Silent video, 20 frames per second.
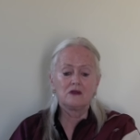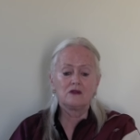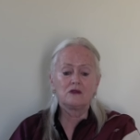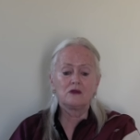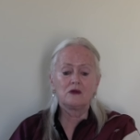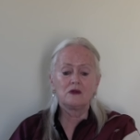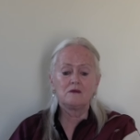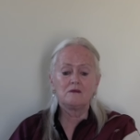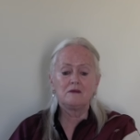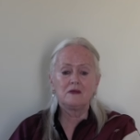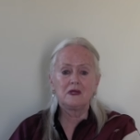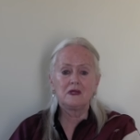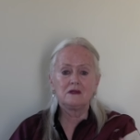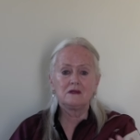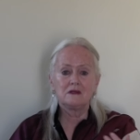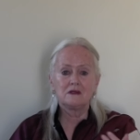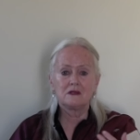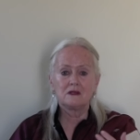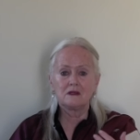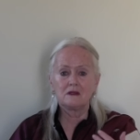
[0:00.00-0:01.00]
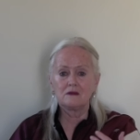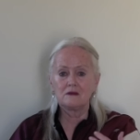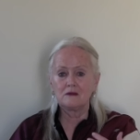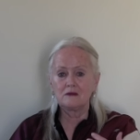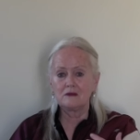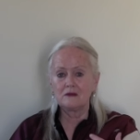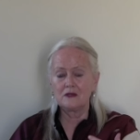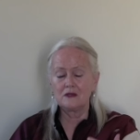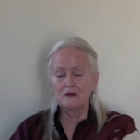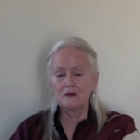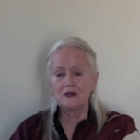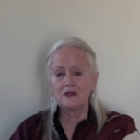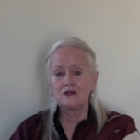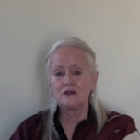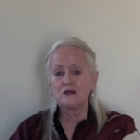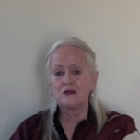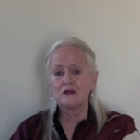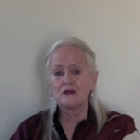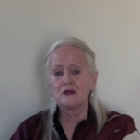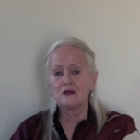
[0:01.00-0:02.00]
So it means the, the
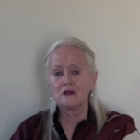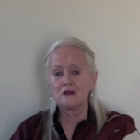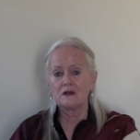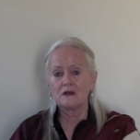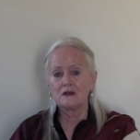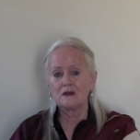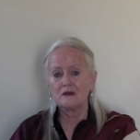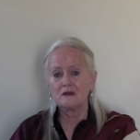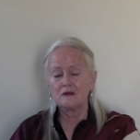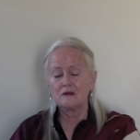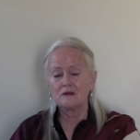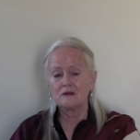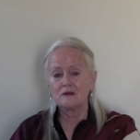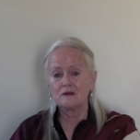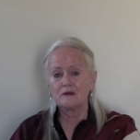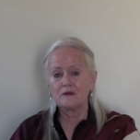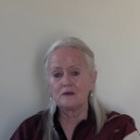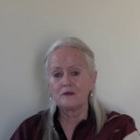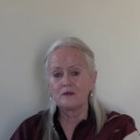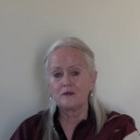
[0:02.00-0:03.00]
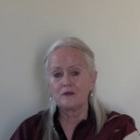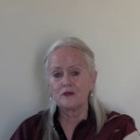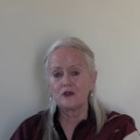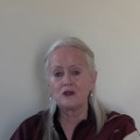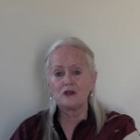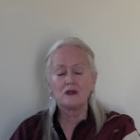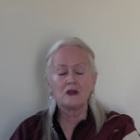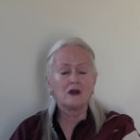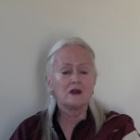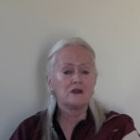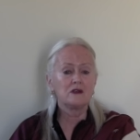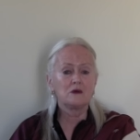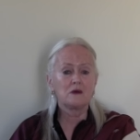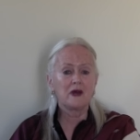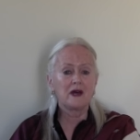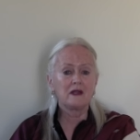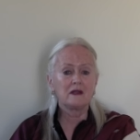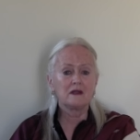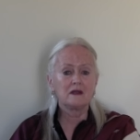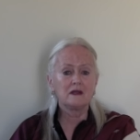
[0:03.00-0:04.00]
return to non
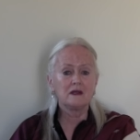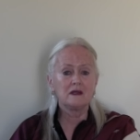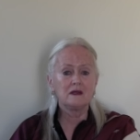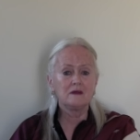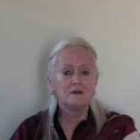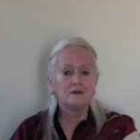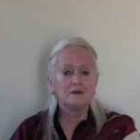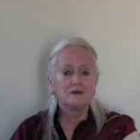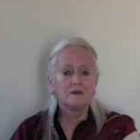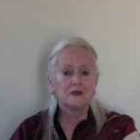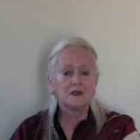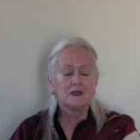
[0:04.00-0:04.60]
duality